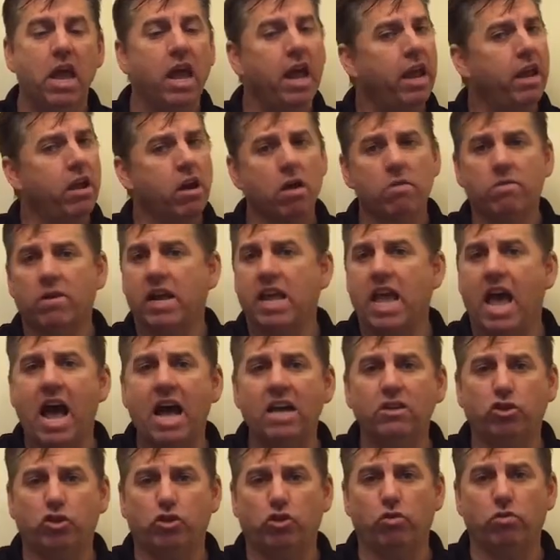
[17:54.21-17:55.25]
He already
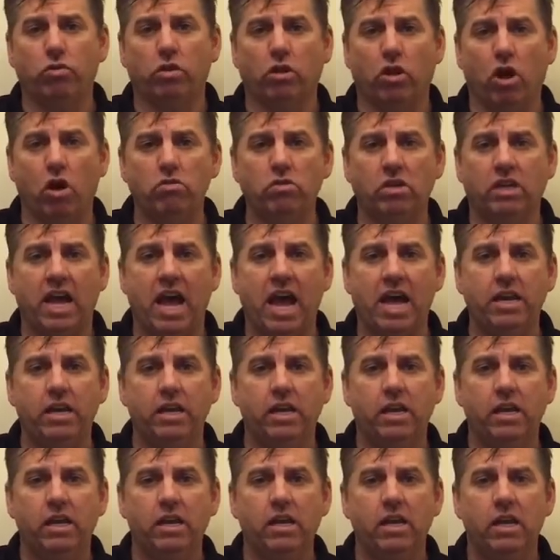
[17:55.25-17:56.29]
has student loan
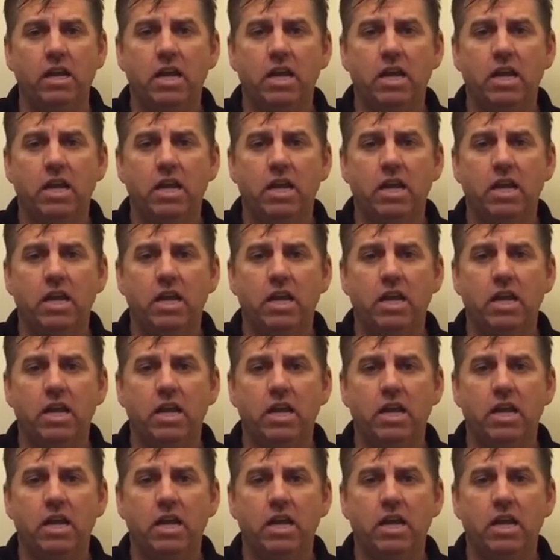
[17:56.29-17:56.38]
debt.